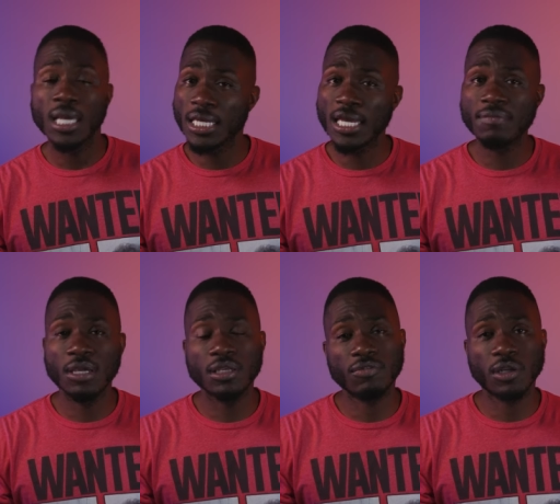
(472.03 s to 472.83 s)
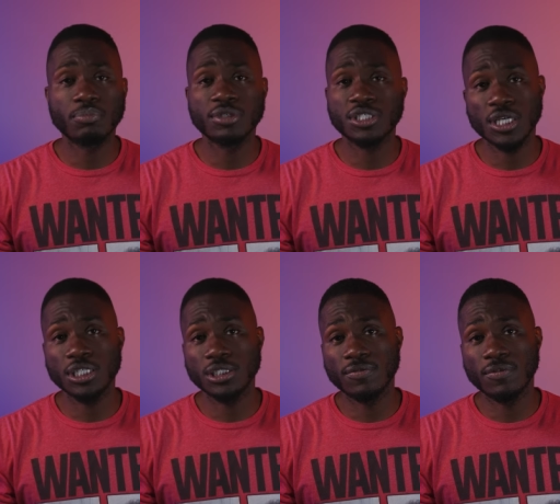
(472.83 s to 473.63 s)
It gave me a different
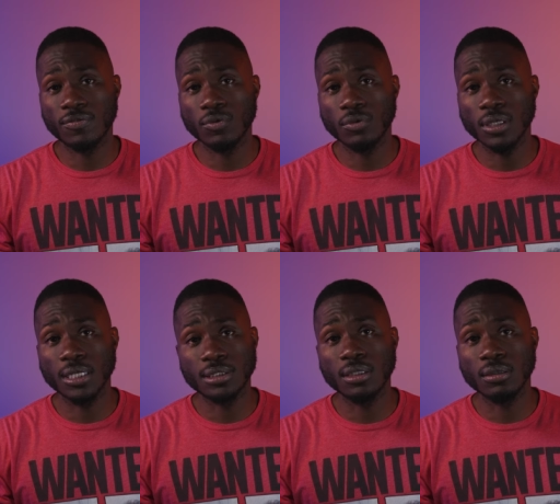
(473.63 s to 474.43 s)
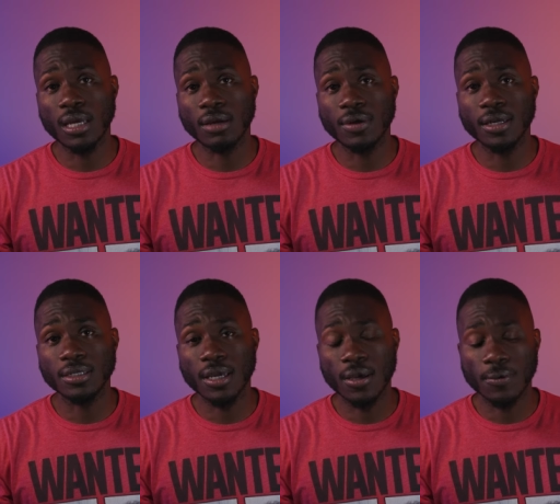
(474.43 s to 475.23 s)
appreciation for food, I'll tell you that right
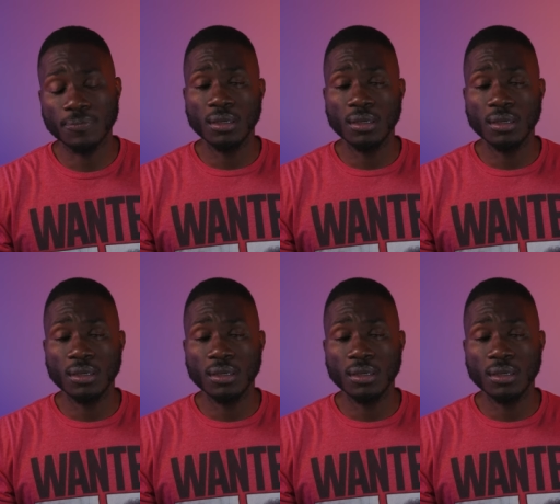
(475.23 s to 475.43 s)
now.